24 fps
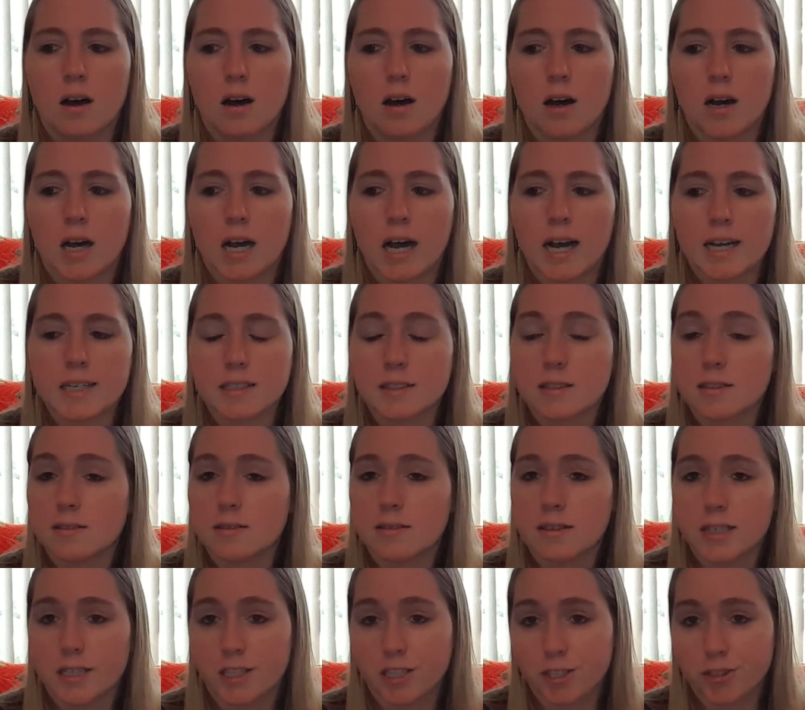I still
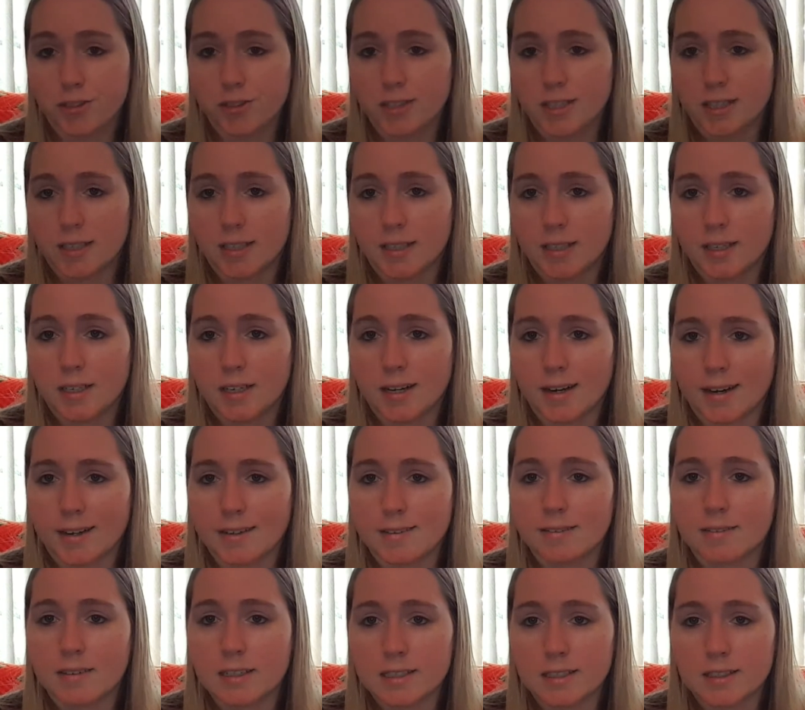like using it. I
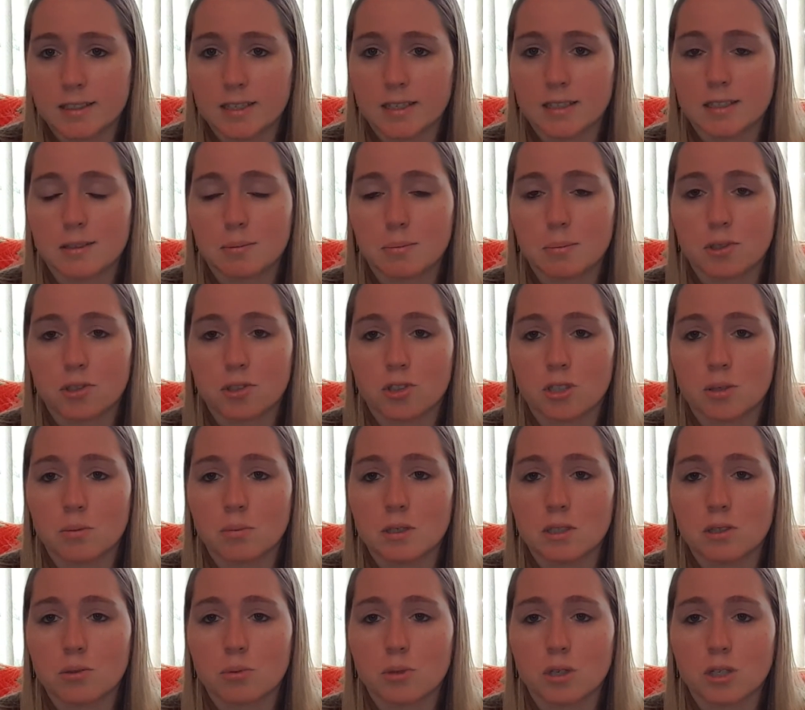like that it's pushing
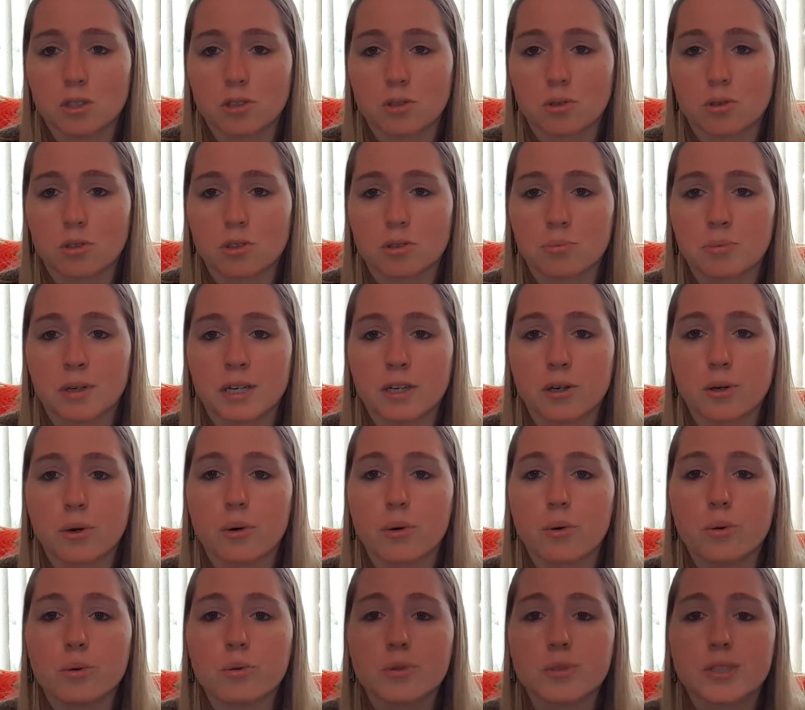me to work towards my
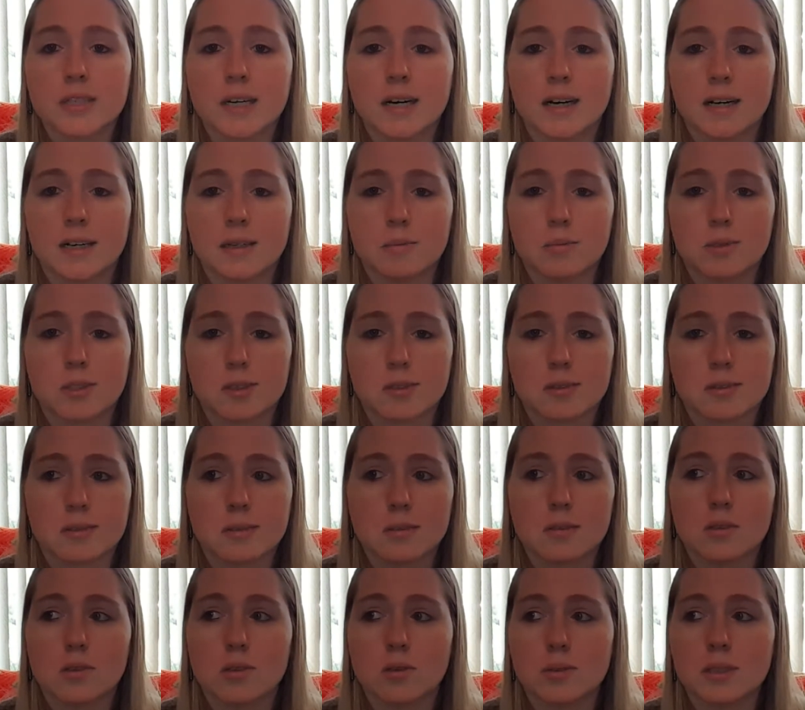goals. I'm
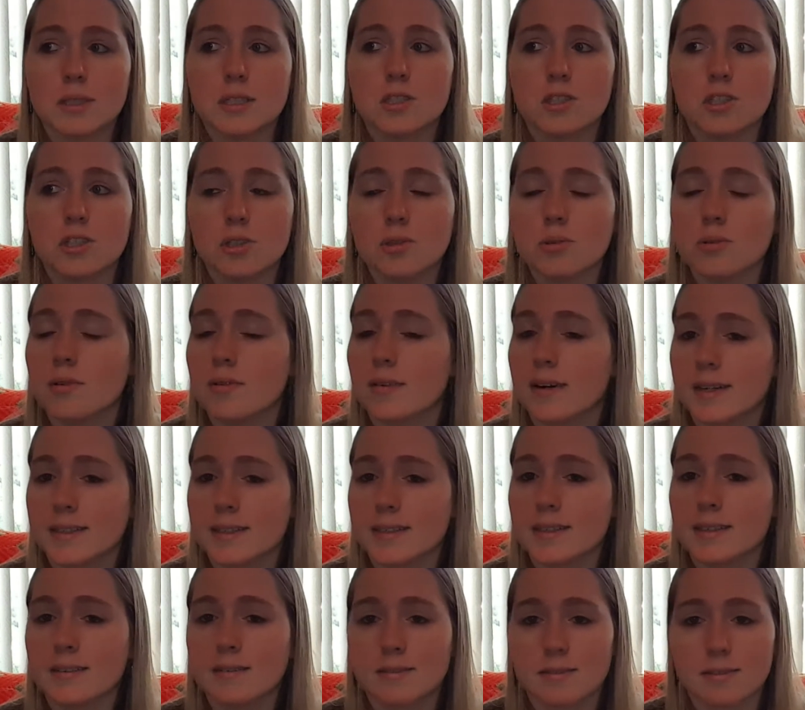just going to utilize
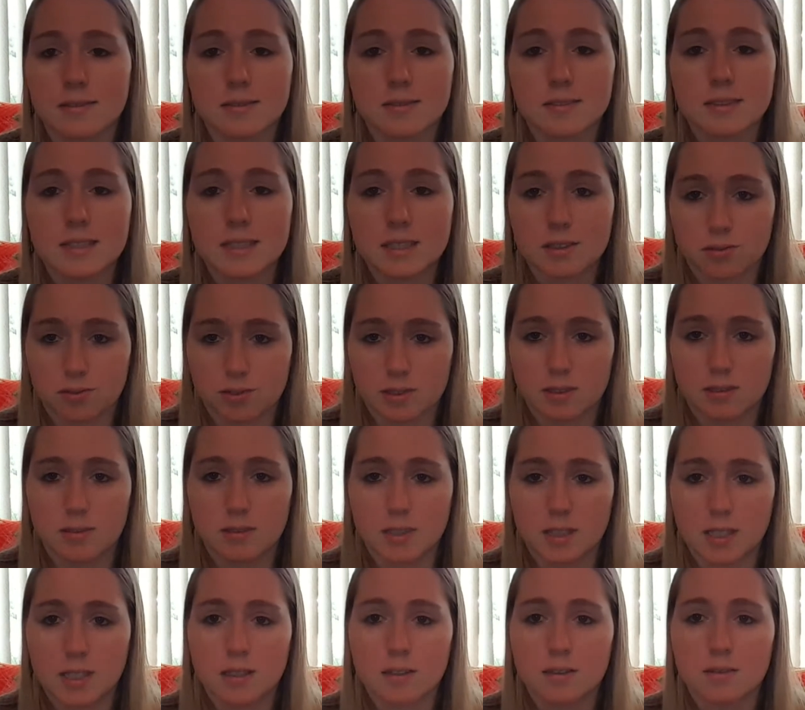it a little
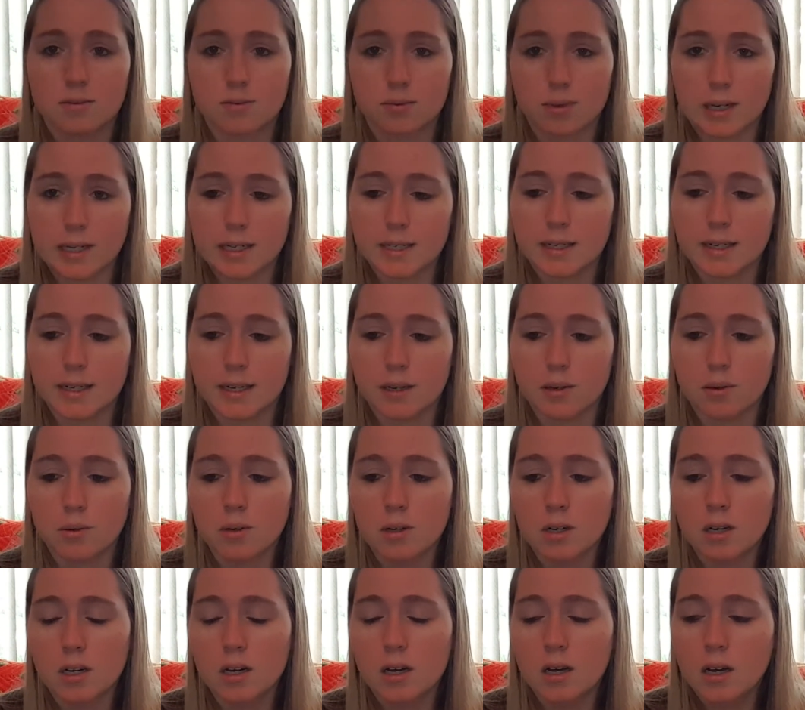differently right now.
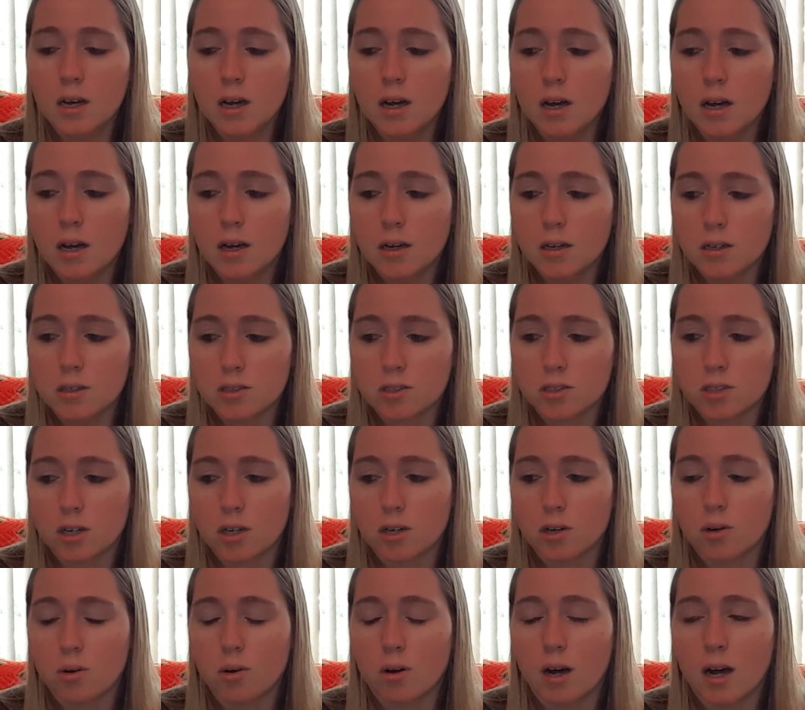
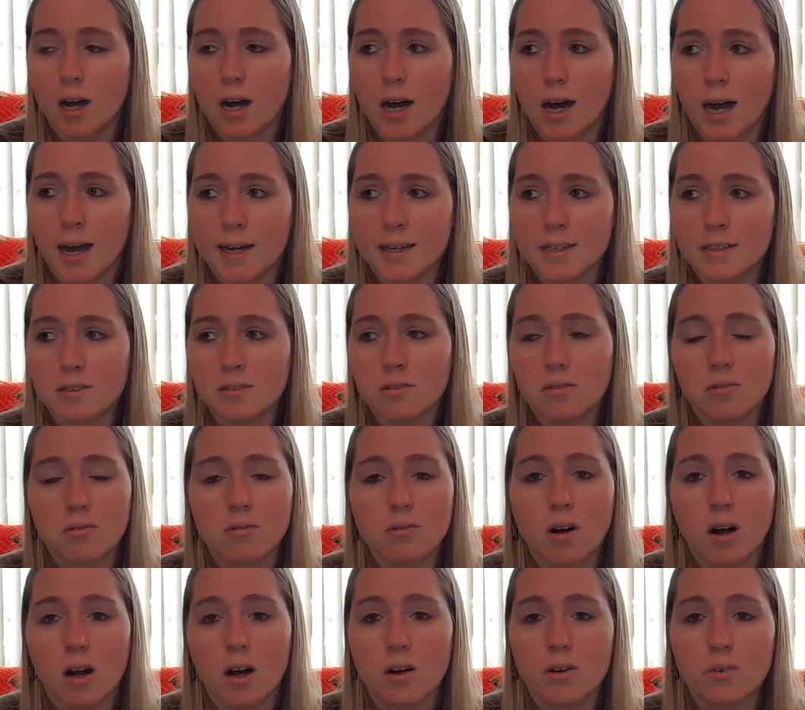So I
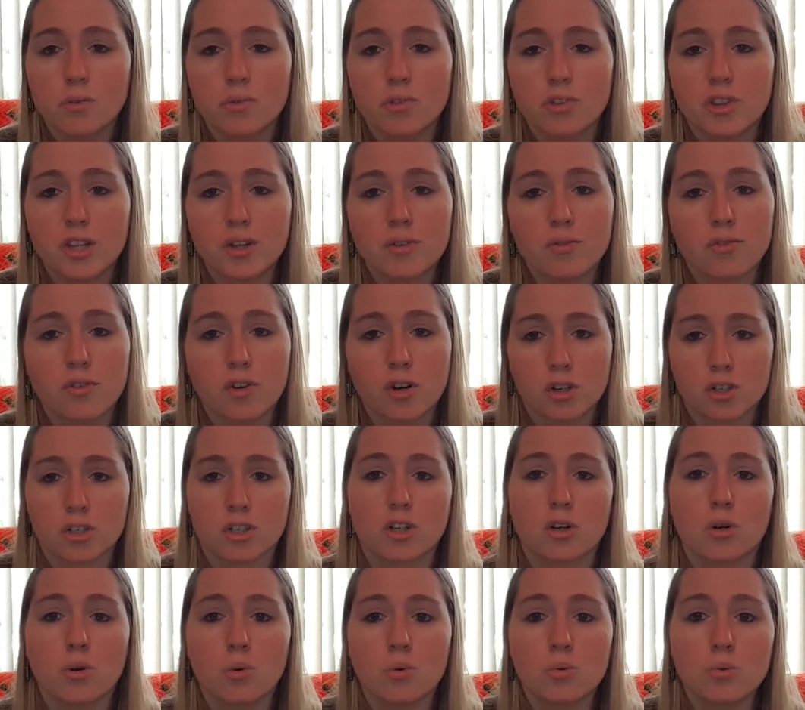love the
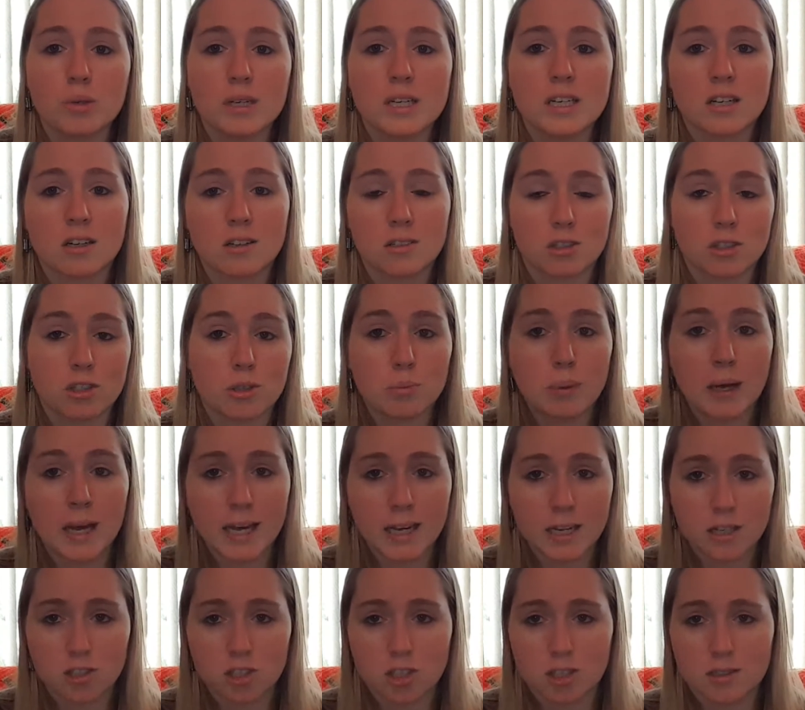vertical week on 2
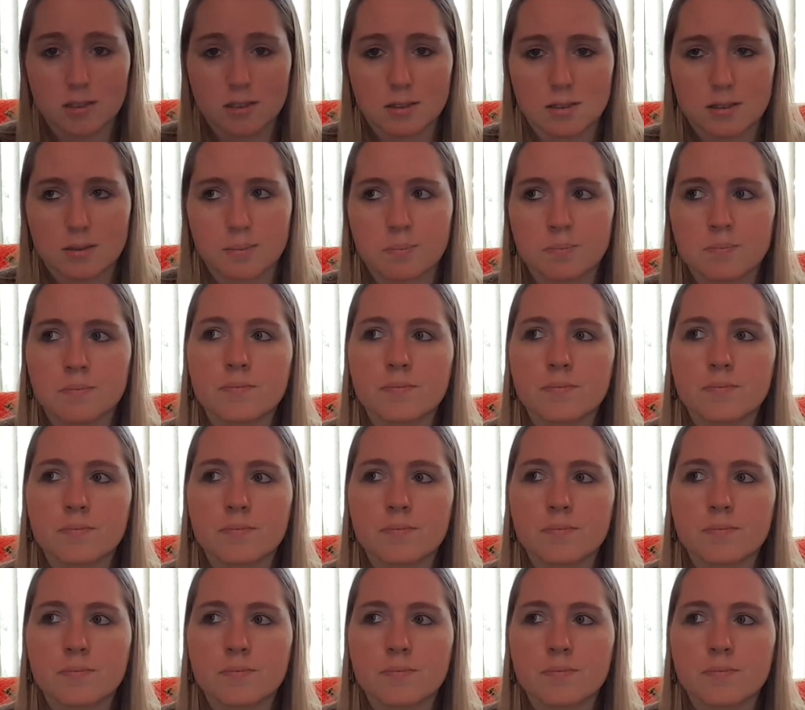pages.